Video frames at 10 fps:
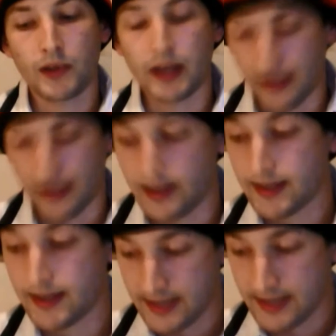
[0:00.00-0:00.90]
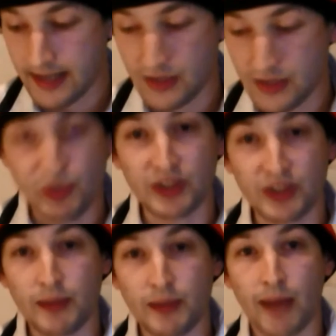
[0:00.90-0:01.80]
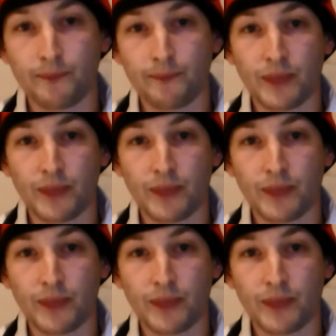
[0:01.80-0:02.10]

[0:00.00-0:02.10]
Okay, the next stage is building the map.